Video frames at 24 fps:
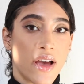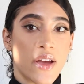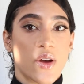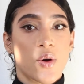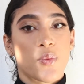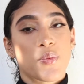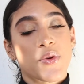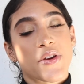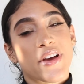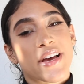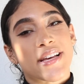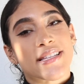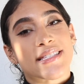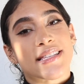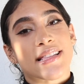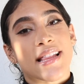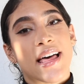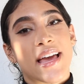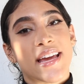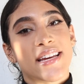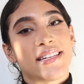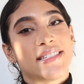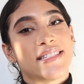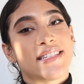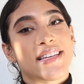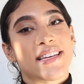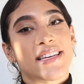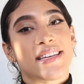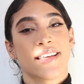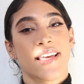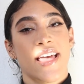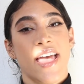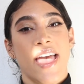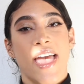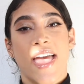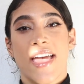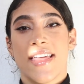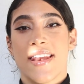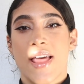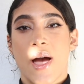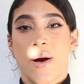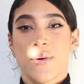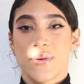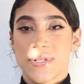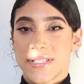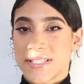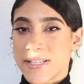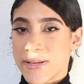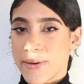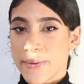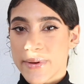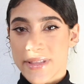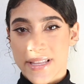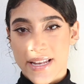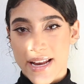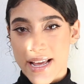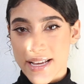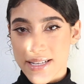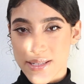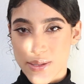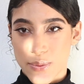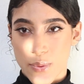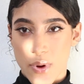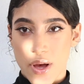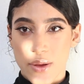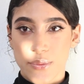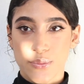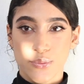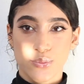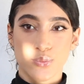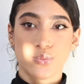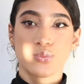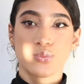I hope you guys liked it and I will see you in the next one.